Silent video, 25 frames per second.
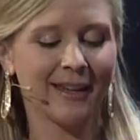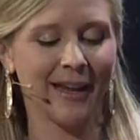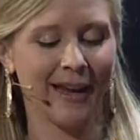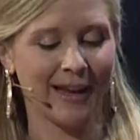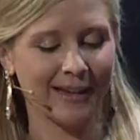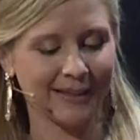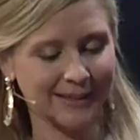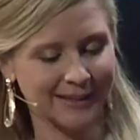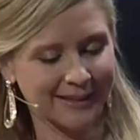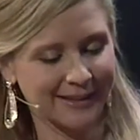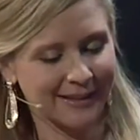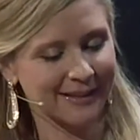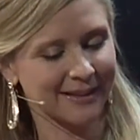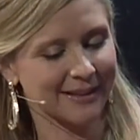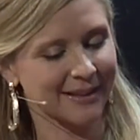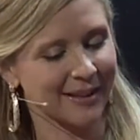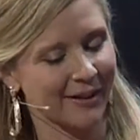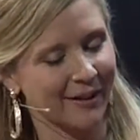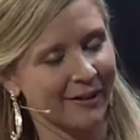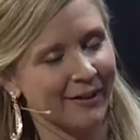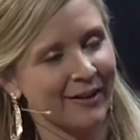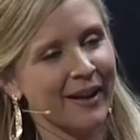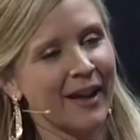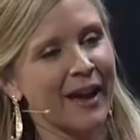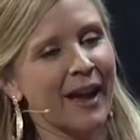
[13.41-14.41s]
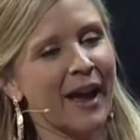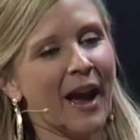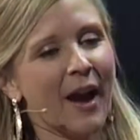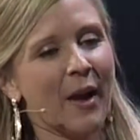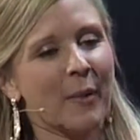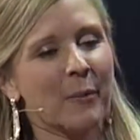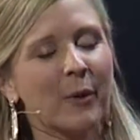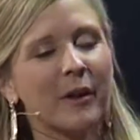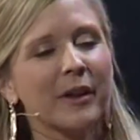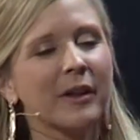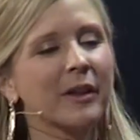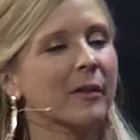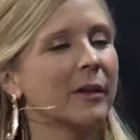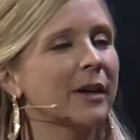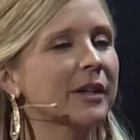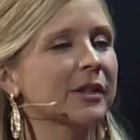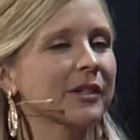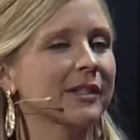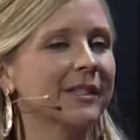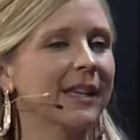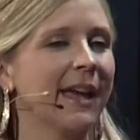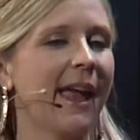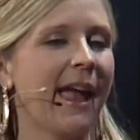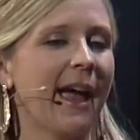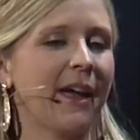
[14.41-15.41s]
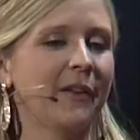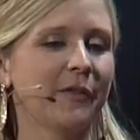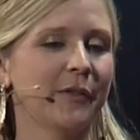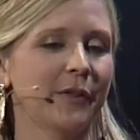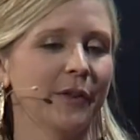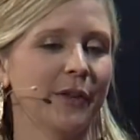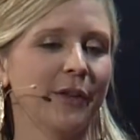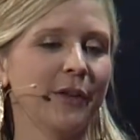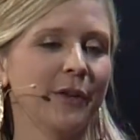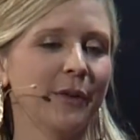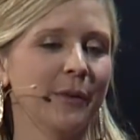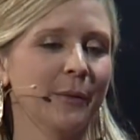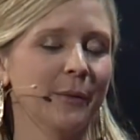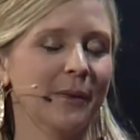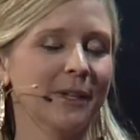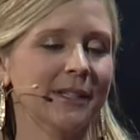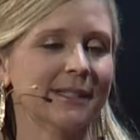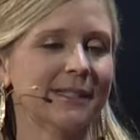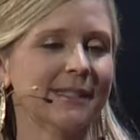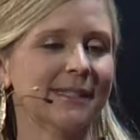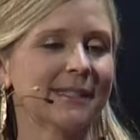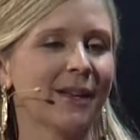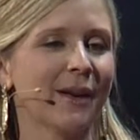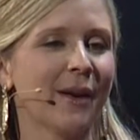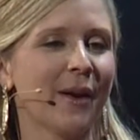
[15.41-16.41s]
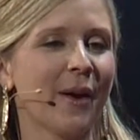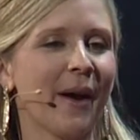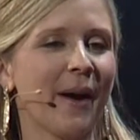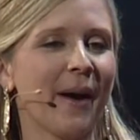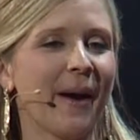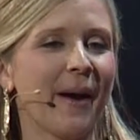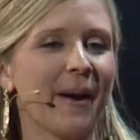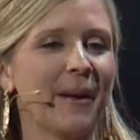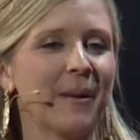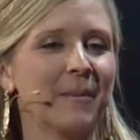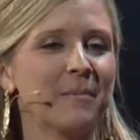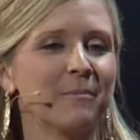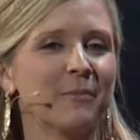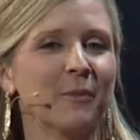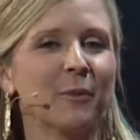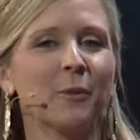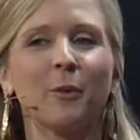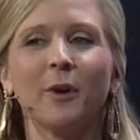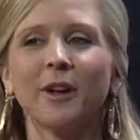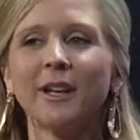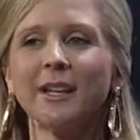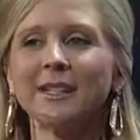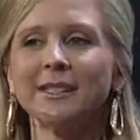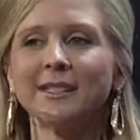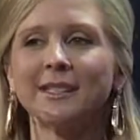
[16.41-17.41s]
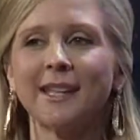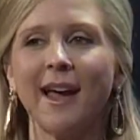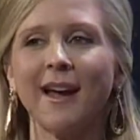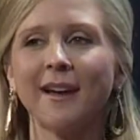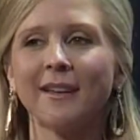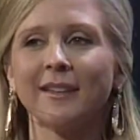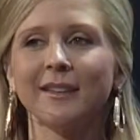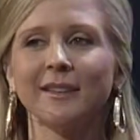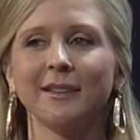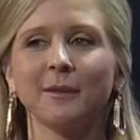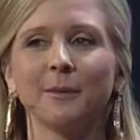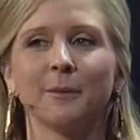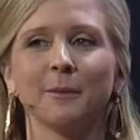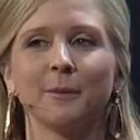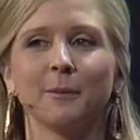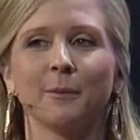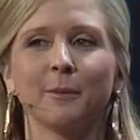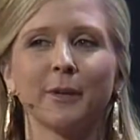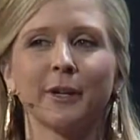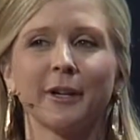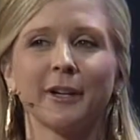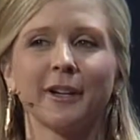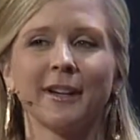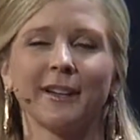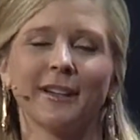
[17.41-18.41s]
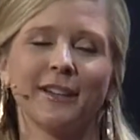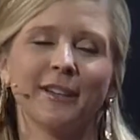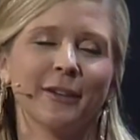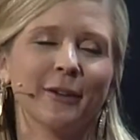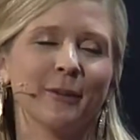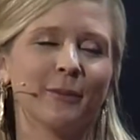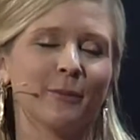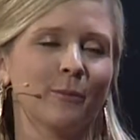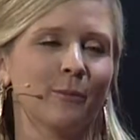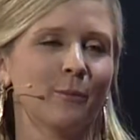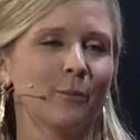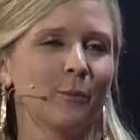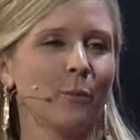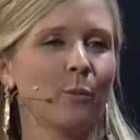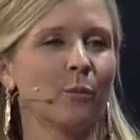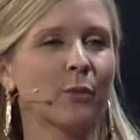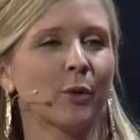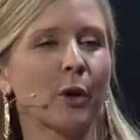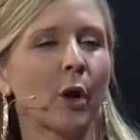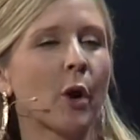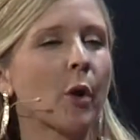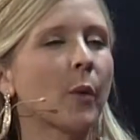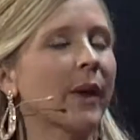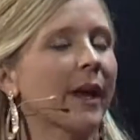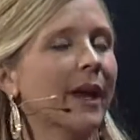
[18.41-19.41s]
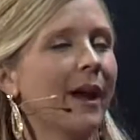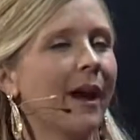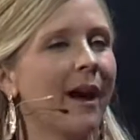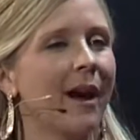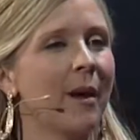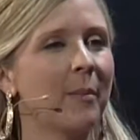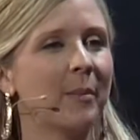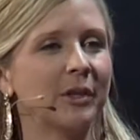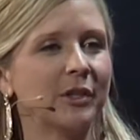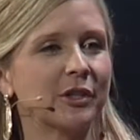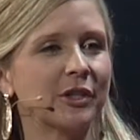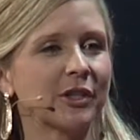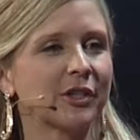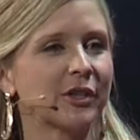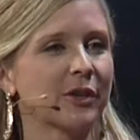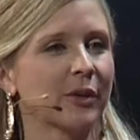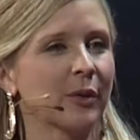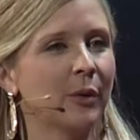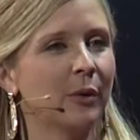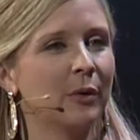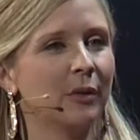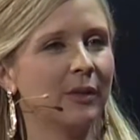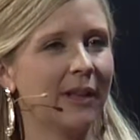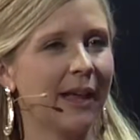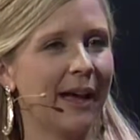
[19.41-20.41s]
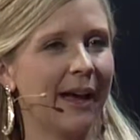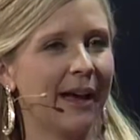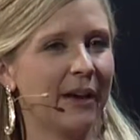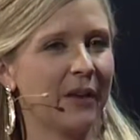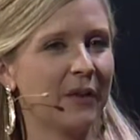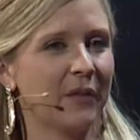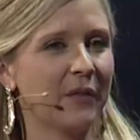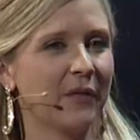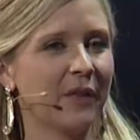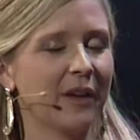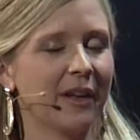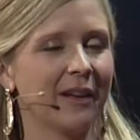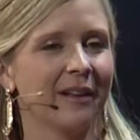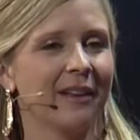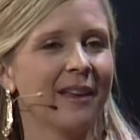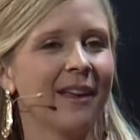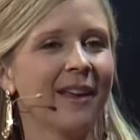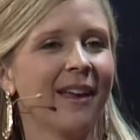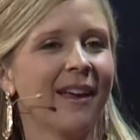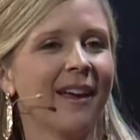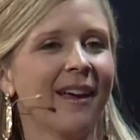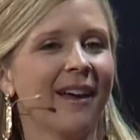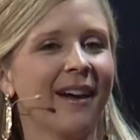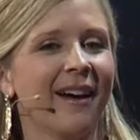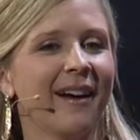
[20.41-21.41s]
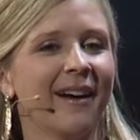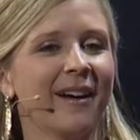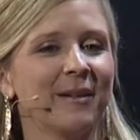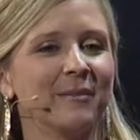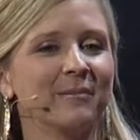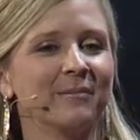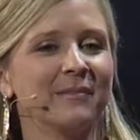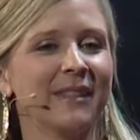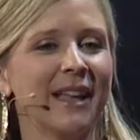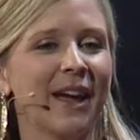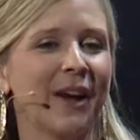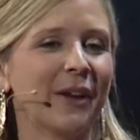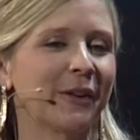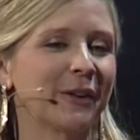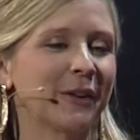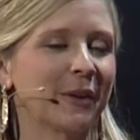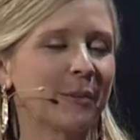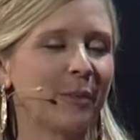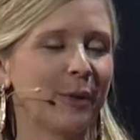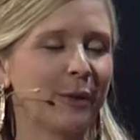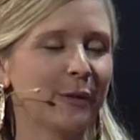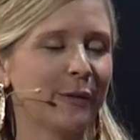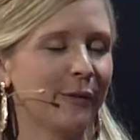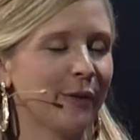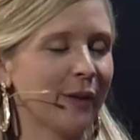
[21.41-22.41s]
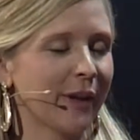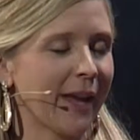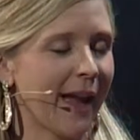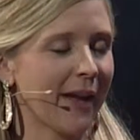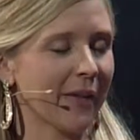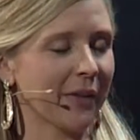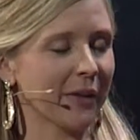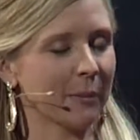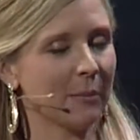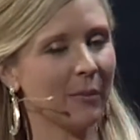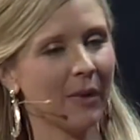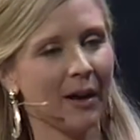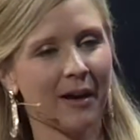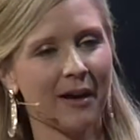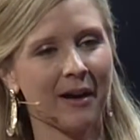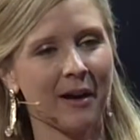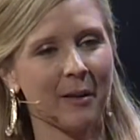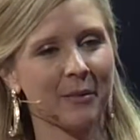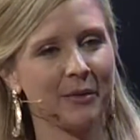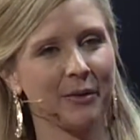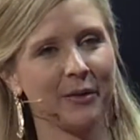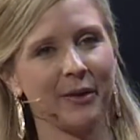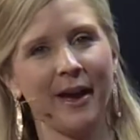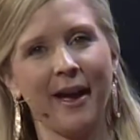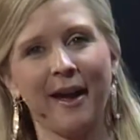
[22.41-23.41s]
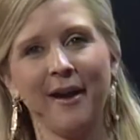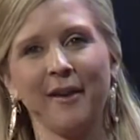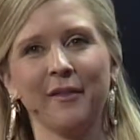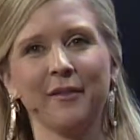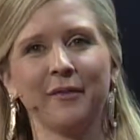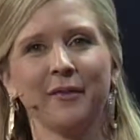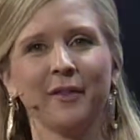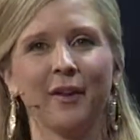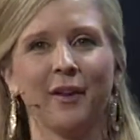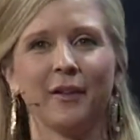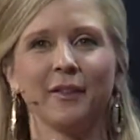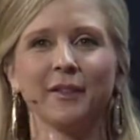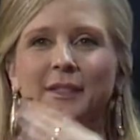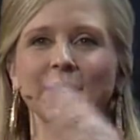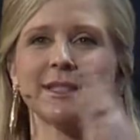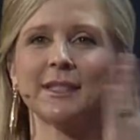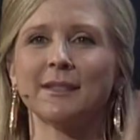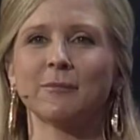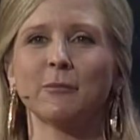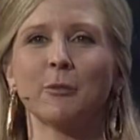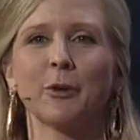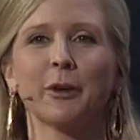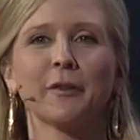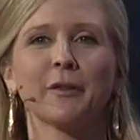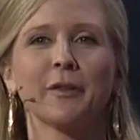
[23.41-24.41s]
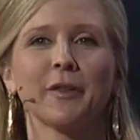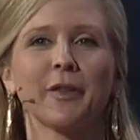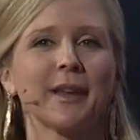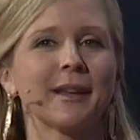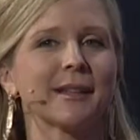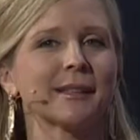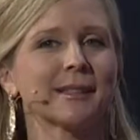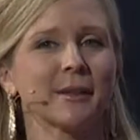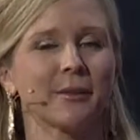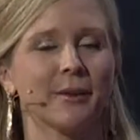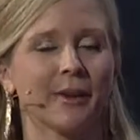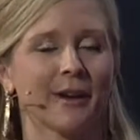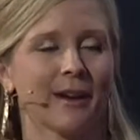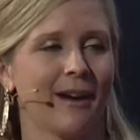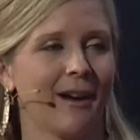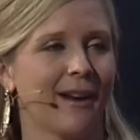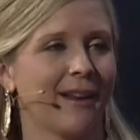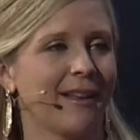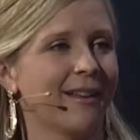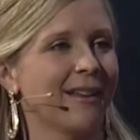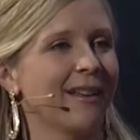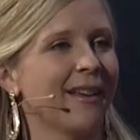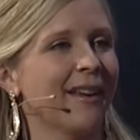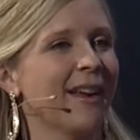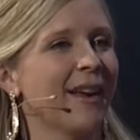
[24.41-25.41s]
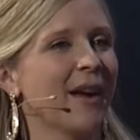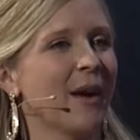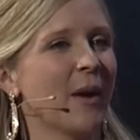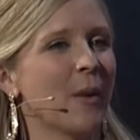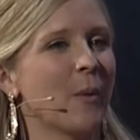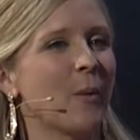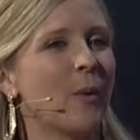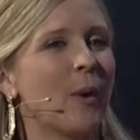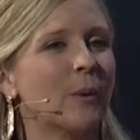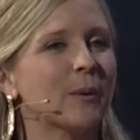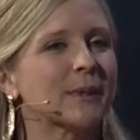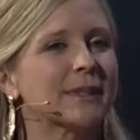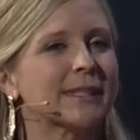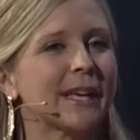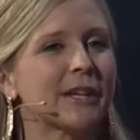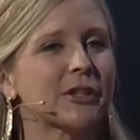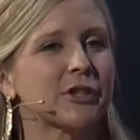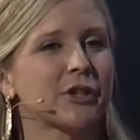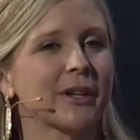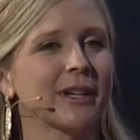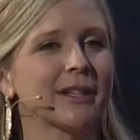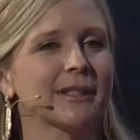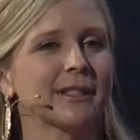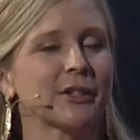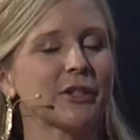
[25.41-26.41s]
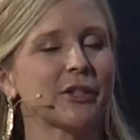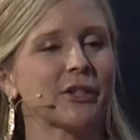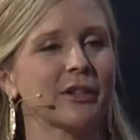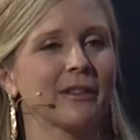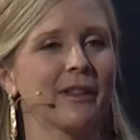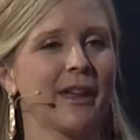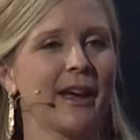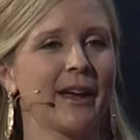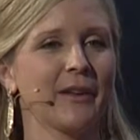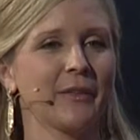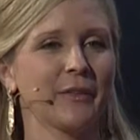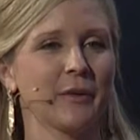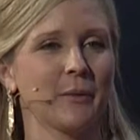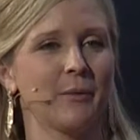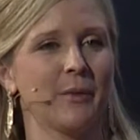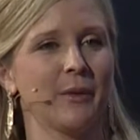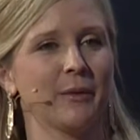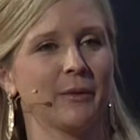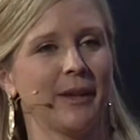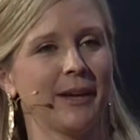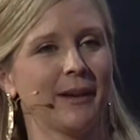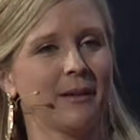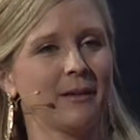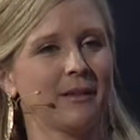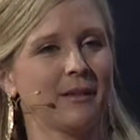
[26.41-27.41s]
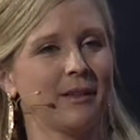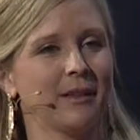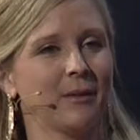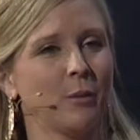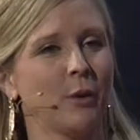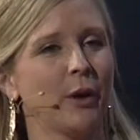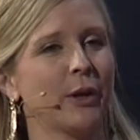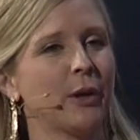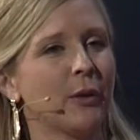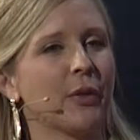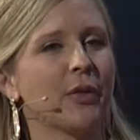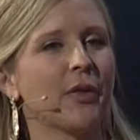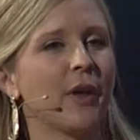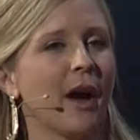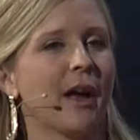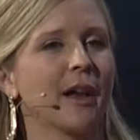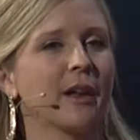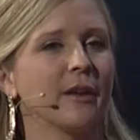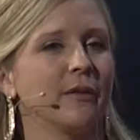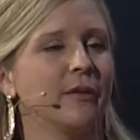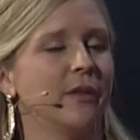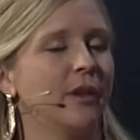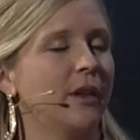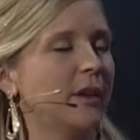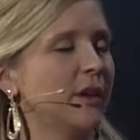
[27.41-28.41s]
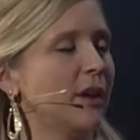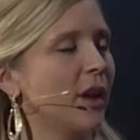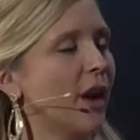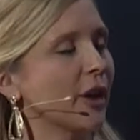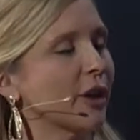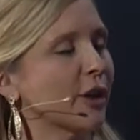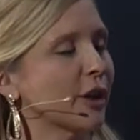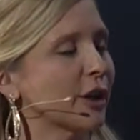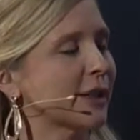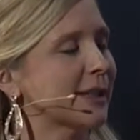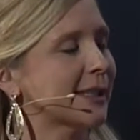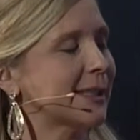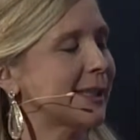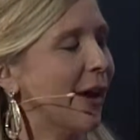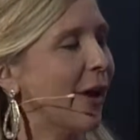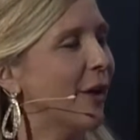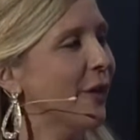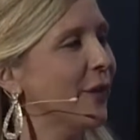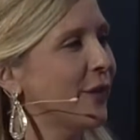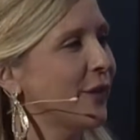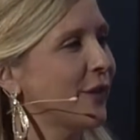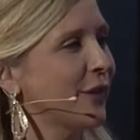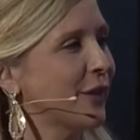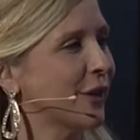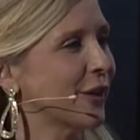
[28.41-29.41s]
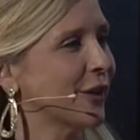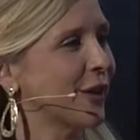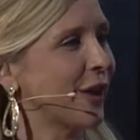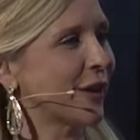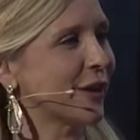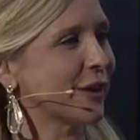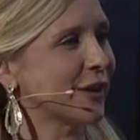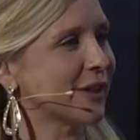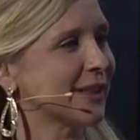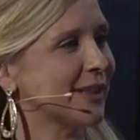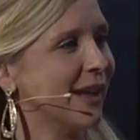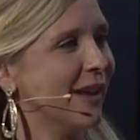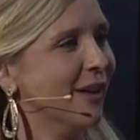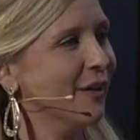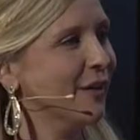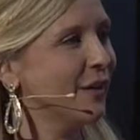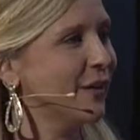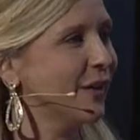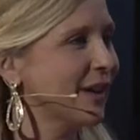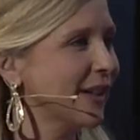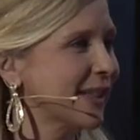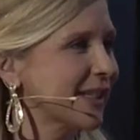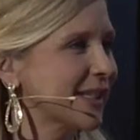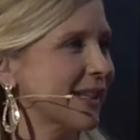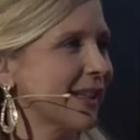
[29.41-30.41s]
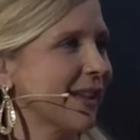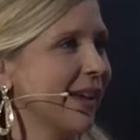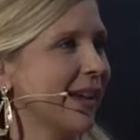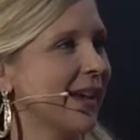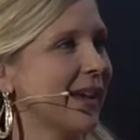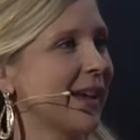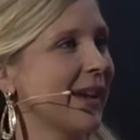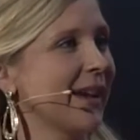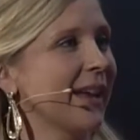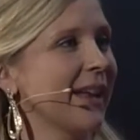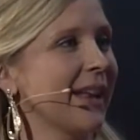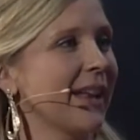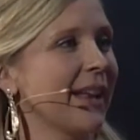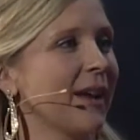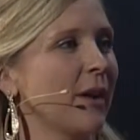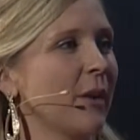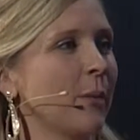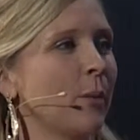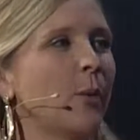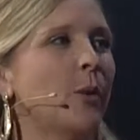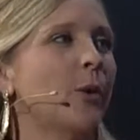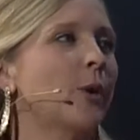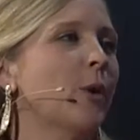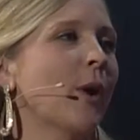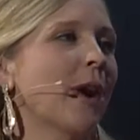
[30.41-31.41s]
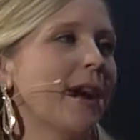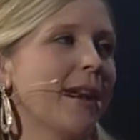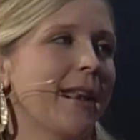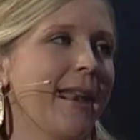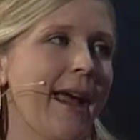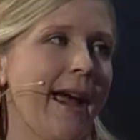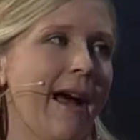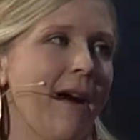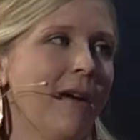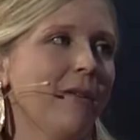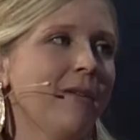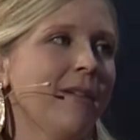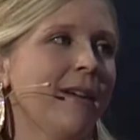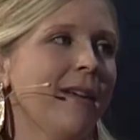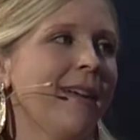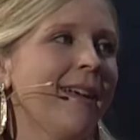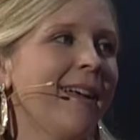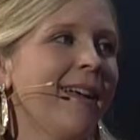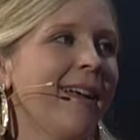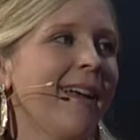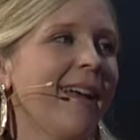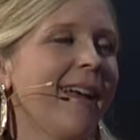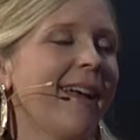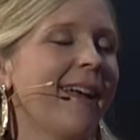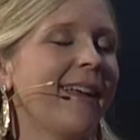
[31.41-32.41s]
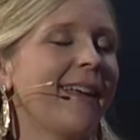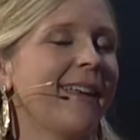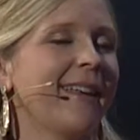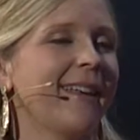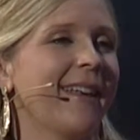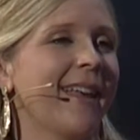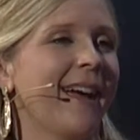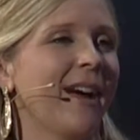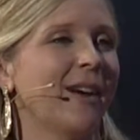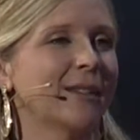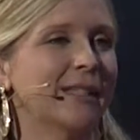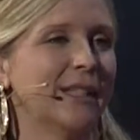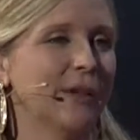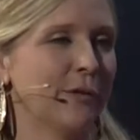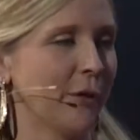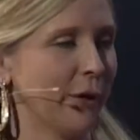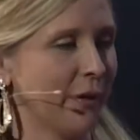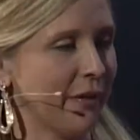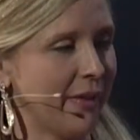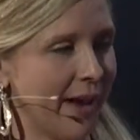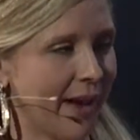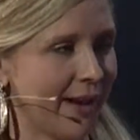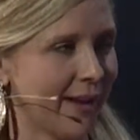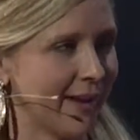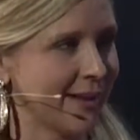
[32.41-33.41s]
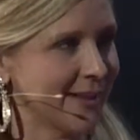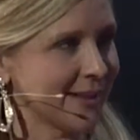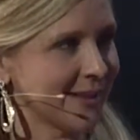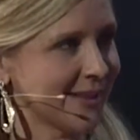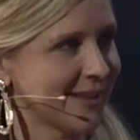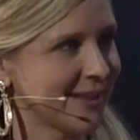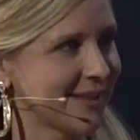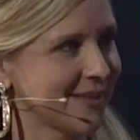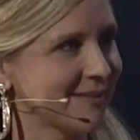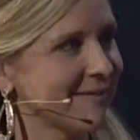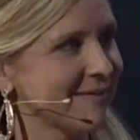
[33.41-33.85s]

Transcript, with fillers: yes. So one of the questions I had for you was, um, what exactly were, you know, growing up and just your whole life, and um, now you're a beautiful Catholic mom and you have all these wonderful things going on. What was that transition like from like the, what you thought of the younger self, your younger self, to like who you are now? Yeah. And how different that is,